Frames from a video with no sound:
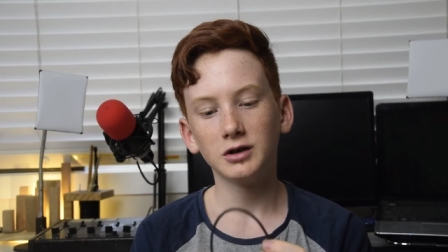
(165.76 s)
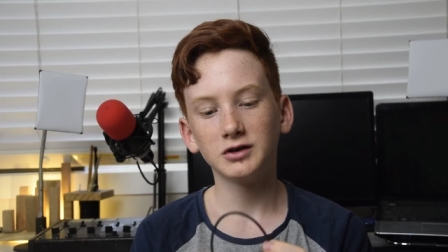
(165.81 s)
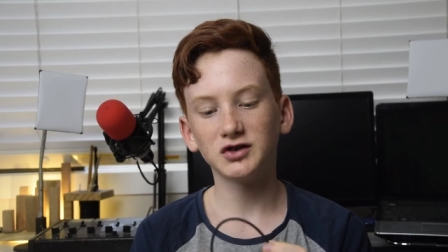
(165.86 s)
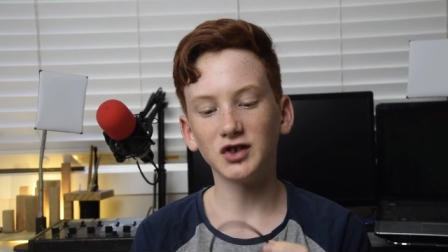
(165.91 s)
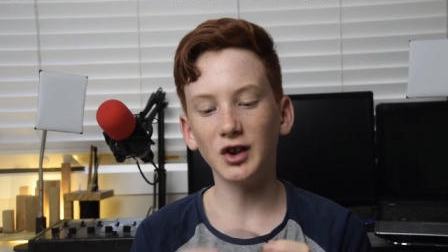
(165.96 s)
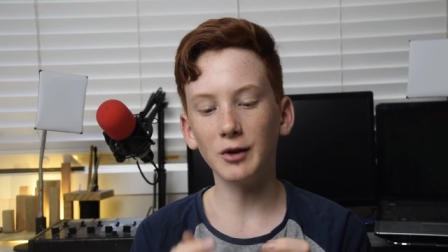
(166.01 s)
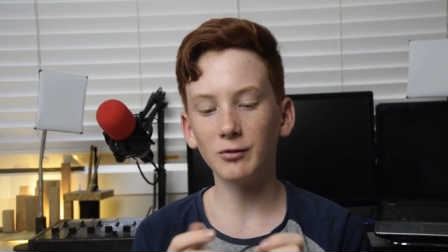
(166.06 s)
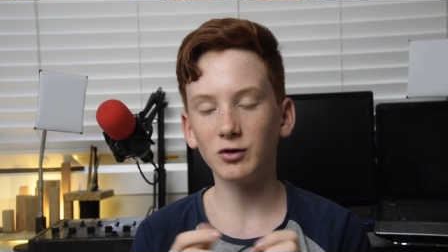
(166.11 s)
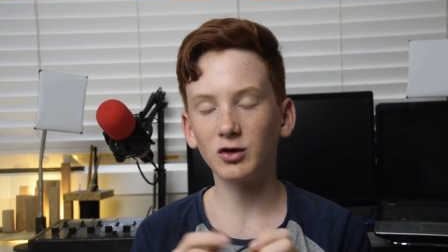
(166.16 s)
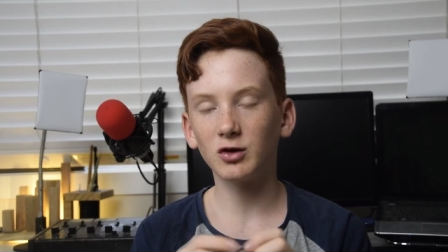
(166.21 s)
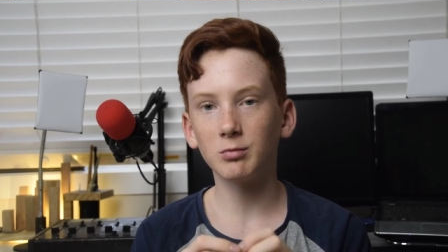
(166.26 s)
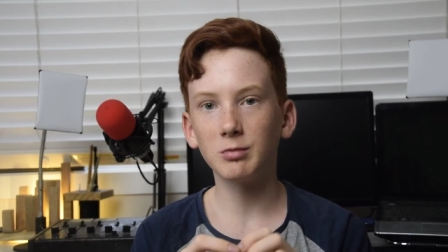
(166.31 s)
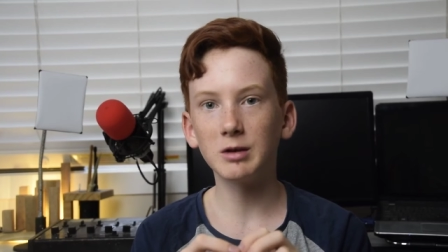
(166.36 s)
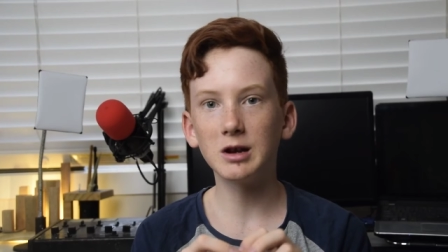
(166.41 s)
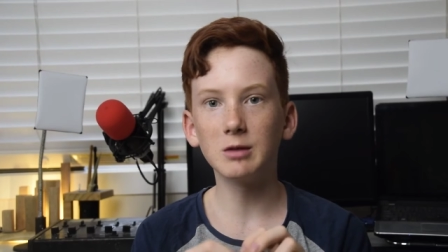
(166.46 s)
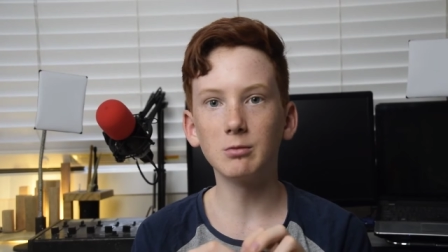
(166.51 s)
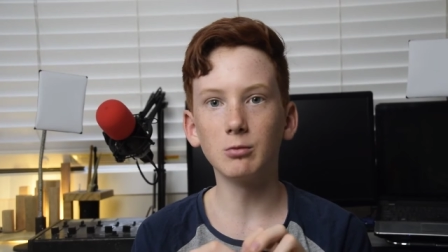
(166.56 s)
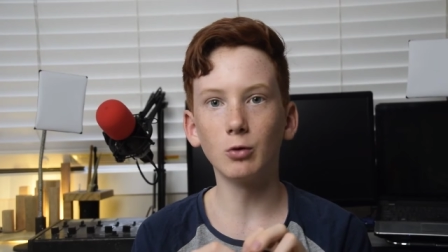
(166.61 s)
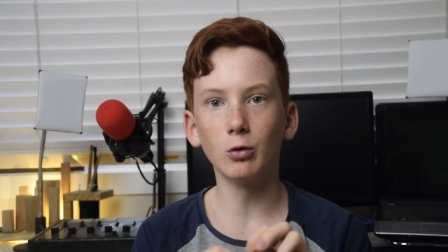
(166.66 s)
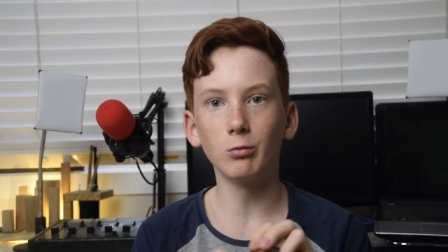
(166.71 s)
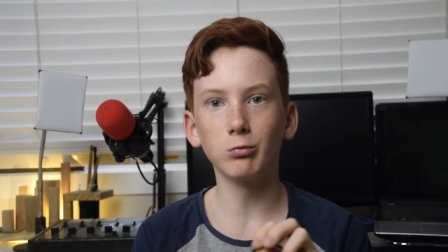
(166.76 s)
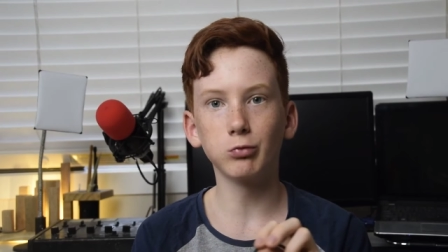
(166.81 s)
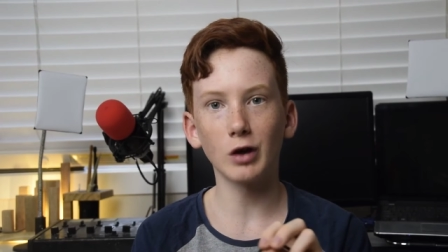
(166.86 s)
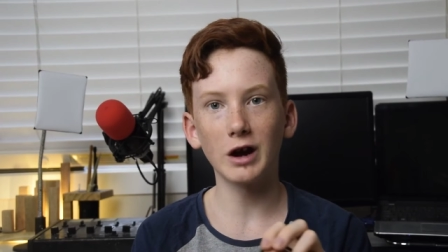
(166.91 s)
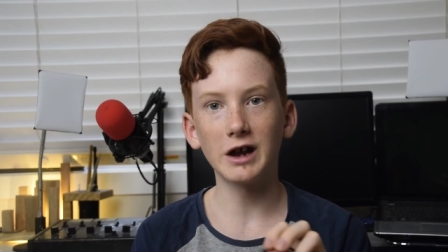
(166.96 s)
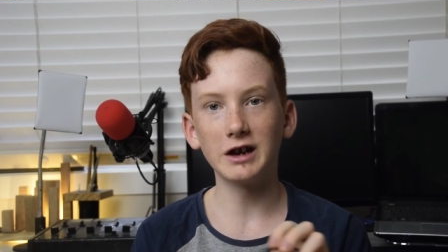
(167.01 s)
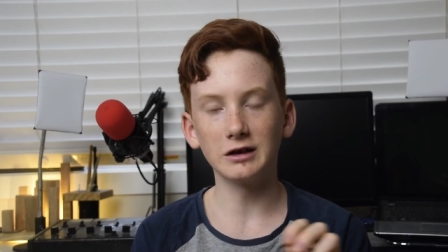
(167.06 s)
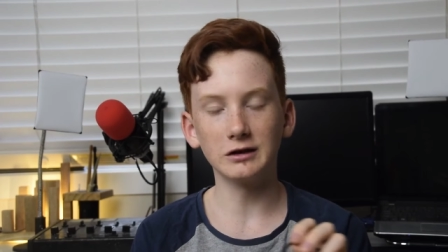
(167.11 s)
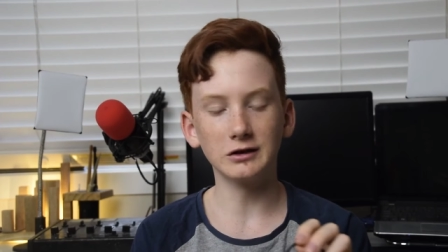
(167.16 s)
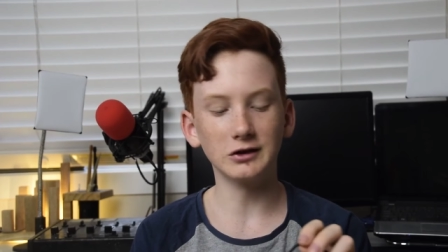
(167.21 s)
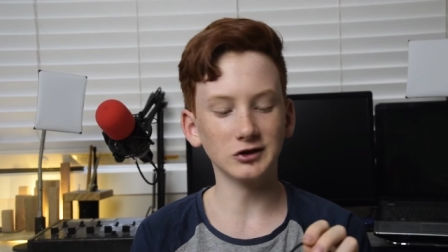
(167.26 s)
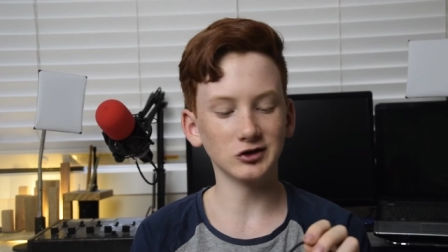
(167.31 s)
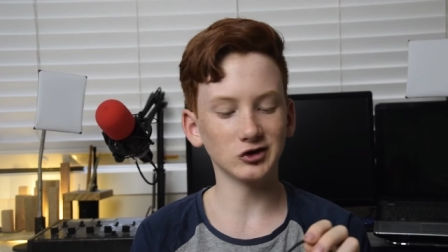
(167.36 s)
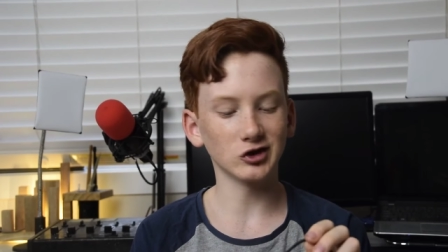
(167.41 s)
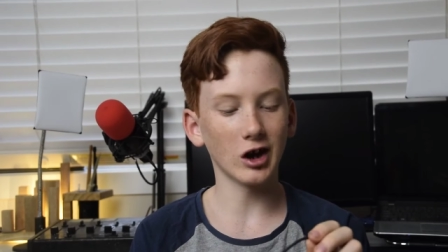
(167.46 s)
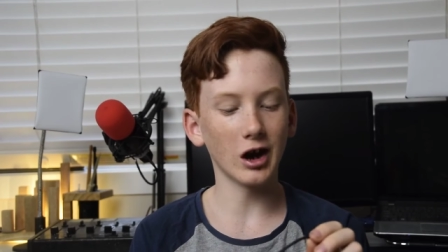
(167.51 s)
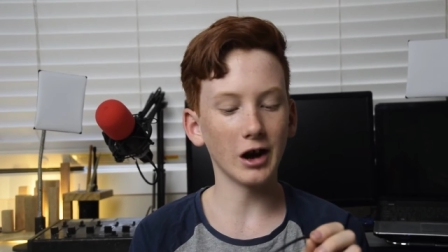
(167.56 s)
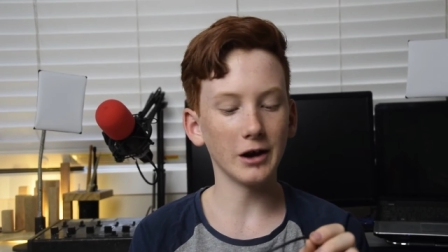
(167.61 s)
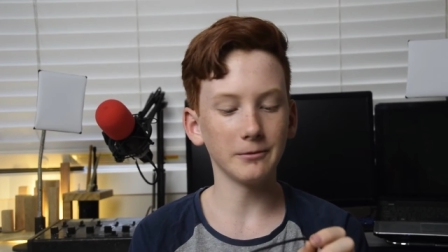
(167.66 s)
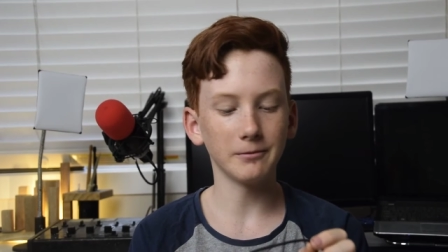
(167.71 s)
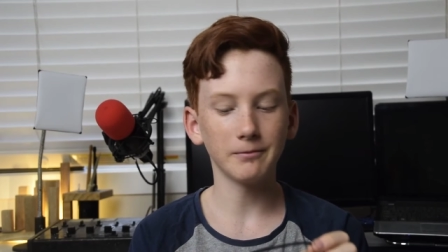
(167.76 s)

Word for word: seems to be a more braided design.